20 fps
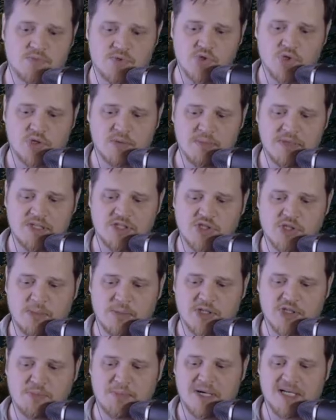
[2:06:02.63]
took me so
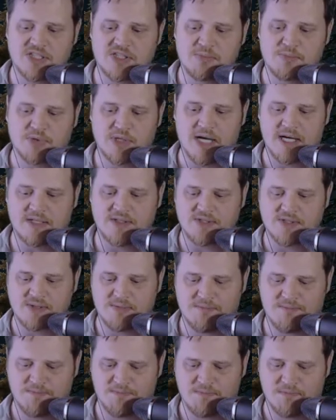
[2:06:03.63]
much by surprise,
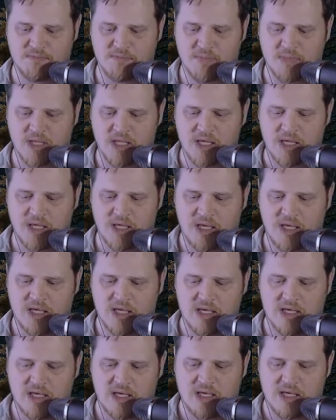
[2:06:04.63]

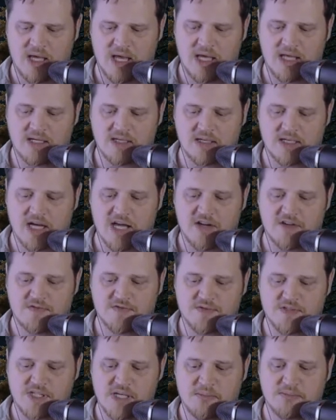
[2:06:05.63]
and it kind of
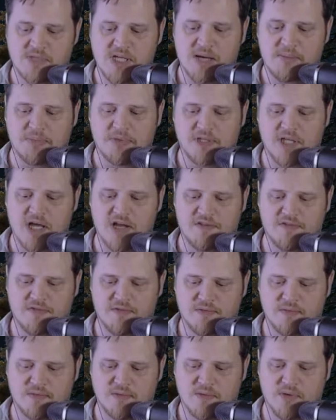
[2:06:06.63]
summed up a lot of
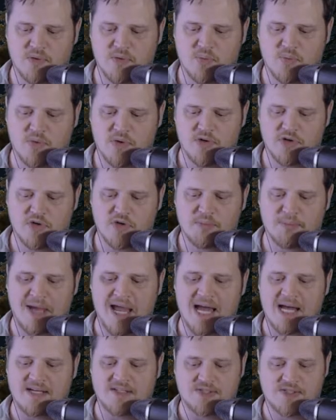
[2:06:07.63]
her
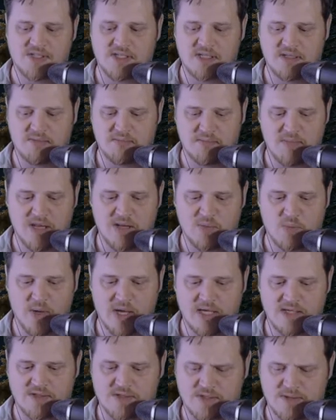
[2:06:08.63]
past in many
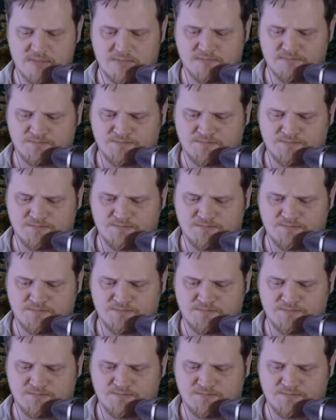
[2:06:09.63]
ways.